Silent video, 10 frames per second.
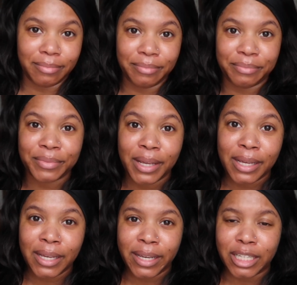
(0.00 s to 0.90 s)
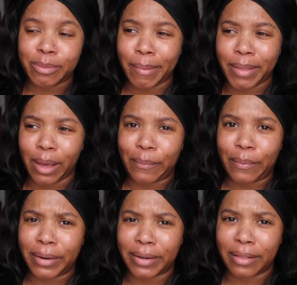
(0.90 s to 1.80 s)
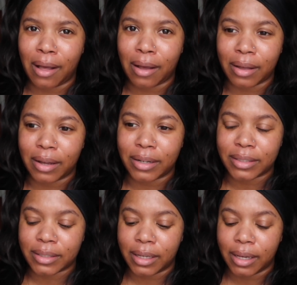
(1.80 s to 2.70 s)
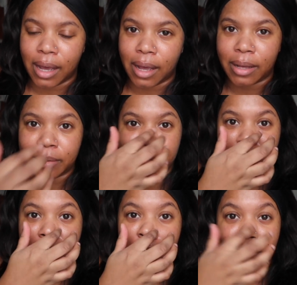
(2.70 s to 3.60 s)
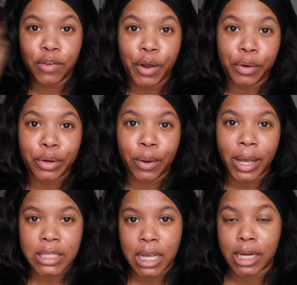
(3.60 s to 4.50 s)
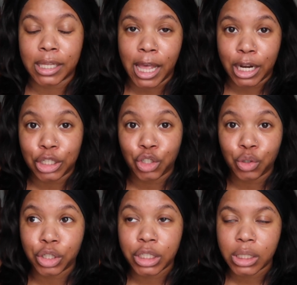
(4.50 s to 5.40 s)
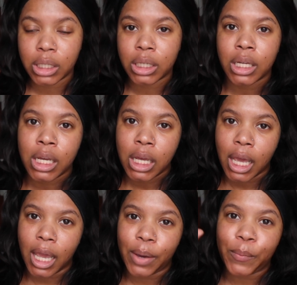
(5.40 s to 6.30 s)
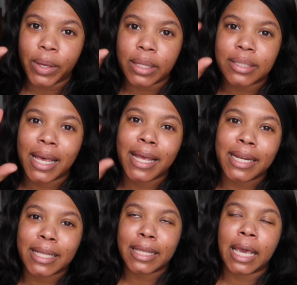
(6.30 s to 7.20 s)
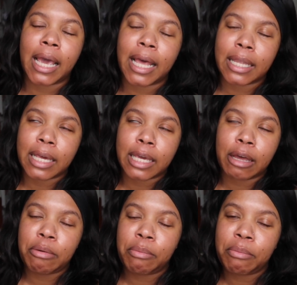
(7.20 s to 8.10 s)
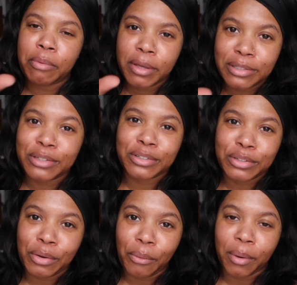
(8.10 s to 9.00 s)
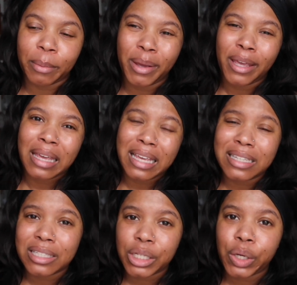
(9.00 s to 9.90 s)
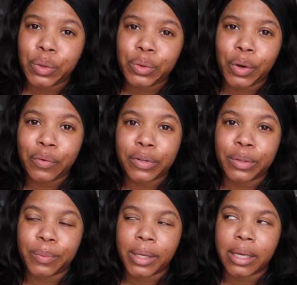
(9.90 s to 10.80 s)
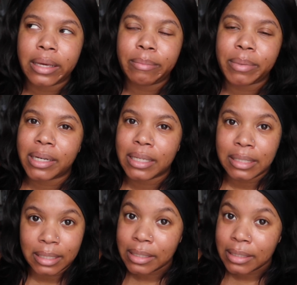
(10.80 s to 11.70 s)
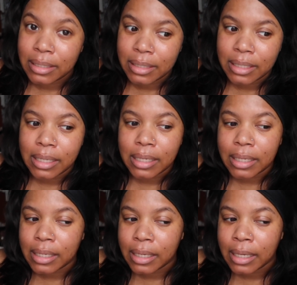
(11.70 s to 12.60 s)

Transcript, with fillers: it's probably like one o'clock, honestly. Um, if you don't know, I stay in Atlanta, Georgia, and we technically had like a winter storm. It snowed over the weekend, but it didn't stick,